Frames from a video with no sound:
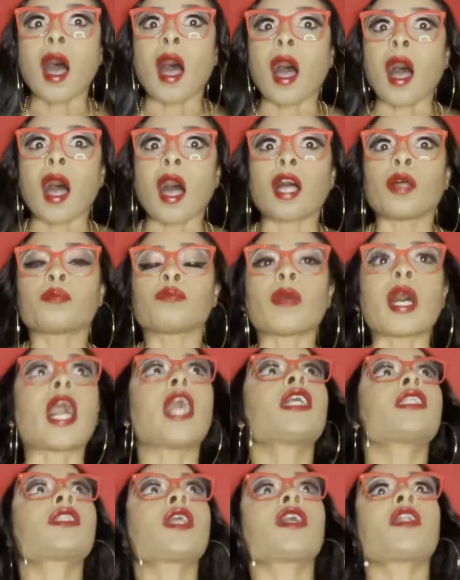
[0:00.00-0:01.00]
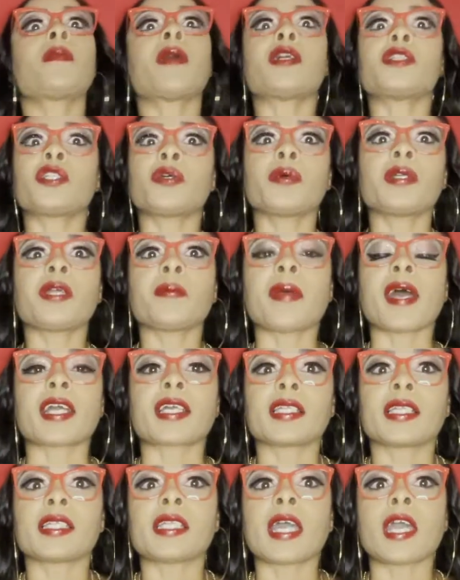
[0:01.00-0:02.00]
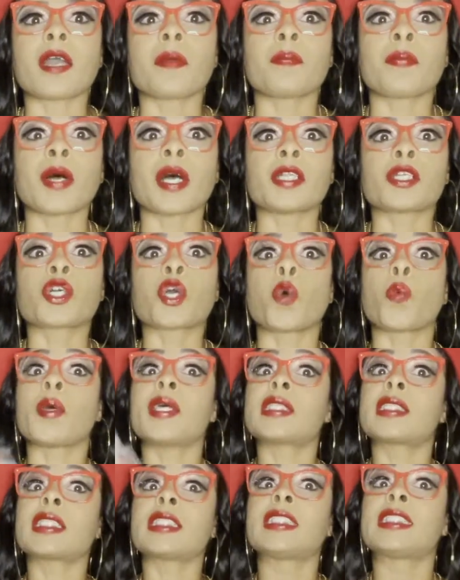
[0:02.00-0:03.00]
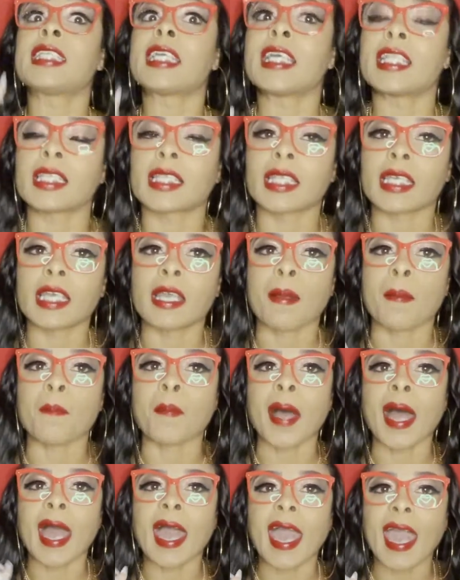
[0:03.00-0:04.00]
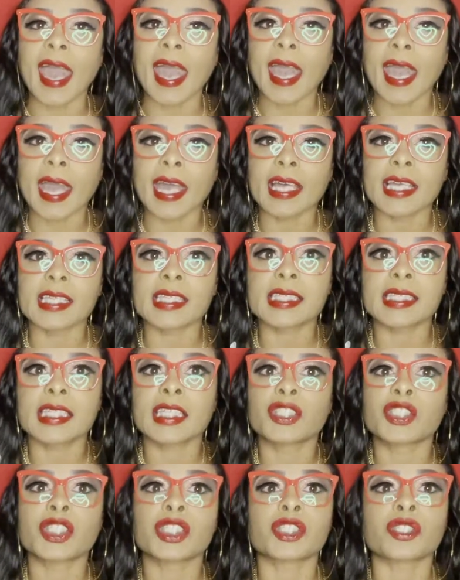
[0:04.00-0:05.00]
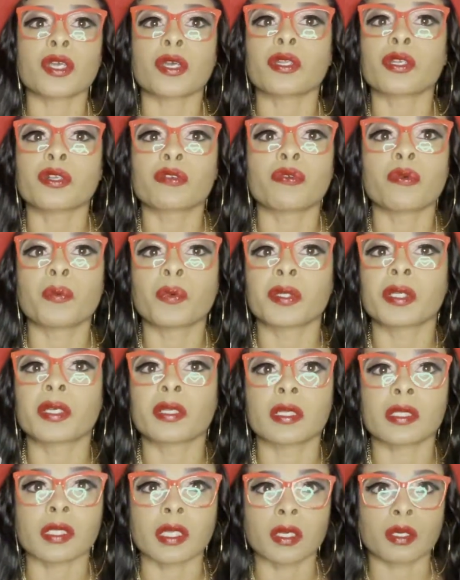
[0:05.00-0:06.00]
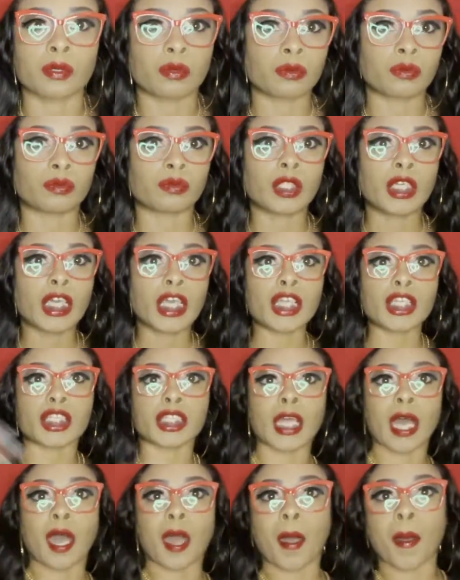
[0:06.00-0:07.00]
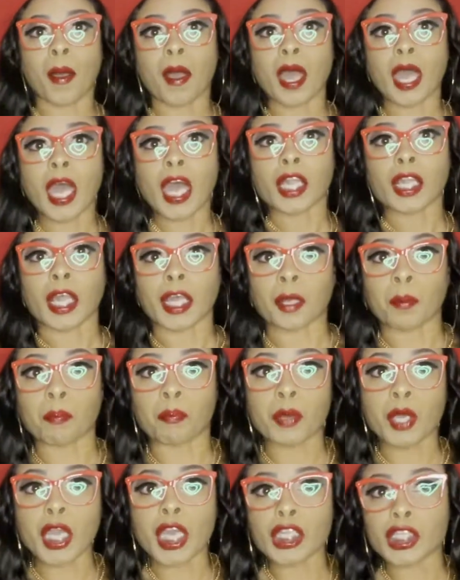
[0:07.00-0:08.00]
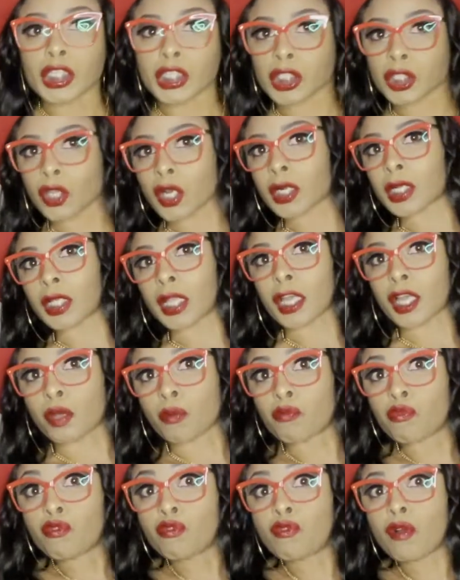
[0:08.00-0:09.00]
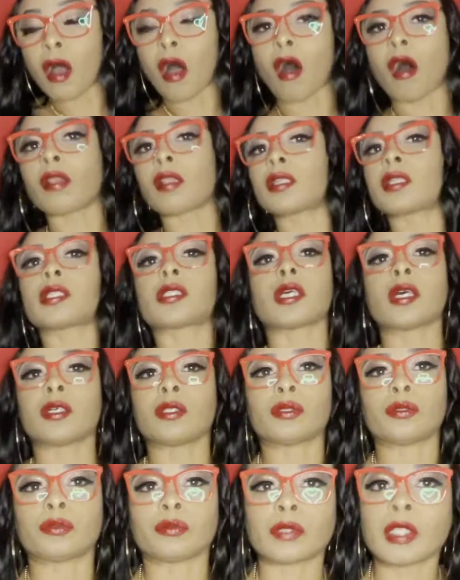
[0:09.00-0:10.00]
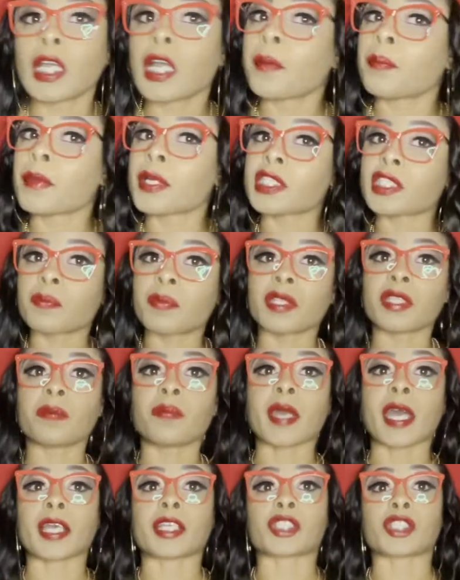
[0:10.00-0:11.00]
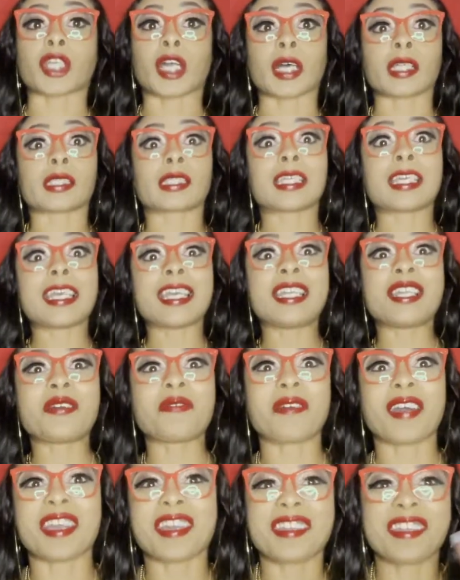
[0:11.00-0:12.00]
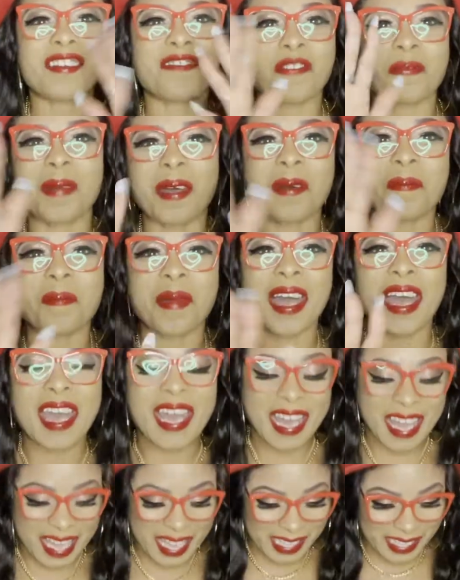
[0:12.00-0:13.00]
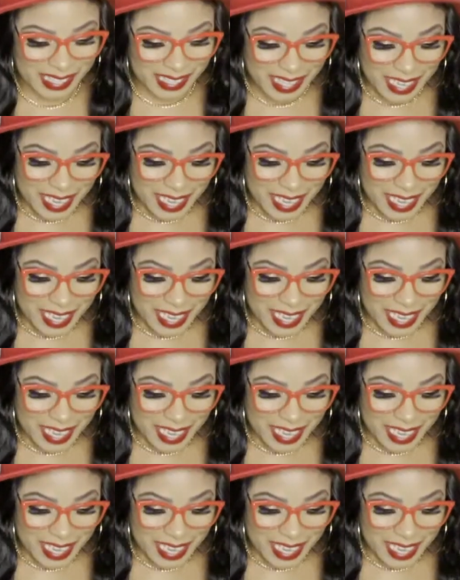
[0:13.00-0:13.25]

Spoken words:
I thought about doing it back in the day, but coincidentally, my ass just started growing on its own. It just got like it just started like all on its own. Must have been the back shots. Anyway, enough about my ass.